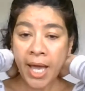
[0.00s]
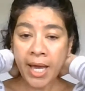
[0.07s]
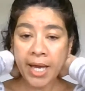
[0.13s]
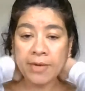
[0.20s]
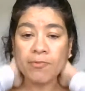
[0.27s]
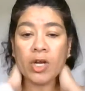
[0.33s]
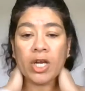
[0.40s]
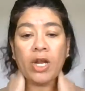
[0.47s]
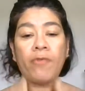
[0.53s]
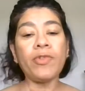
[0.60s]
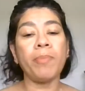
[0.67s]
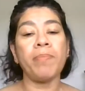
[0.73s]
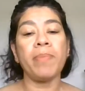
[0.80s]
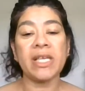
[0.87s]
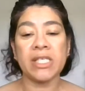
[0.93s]
and one of the
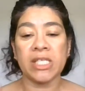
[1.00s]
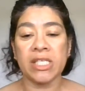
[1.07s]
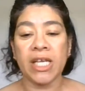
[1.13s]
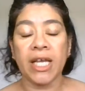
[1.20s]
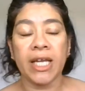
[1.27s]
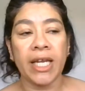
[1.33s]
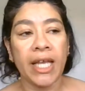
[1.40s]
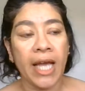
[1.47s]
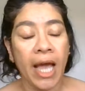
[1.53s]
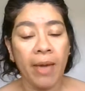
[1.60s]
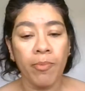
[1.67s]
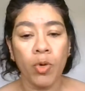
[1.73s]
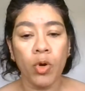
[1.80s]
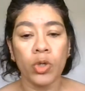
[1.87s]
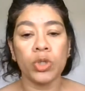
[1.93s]
best technique
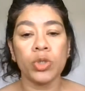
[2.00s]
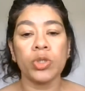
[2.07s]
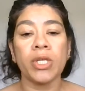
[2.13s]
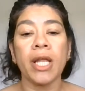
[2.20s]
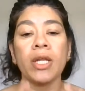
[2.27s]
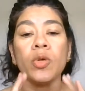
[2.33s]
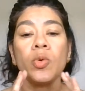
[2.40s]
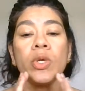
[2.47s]
I'm going to tell you,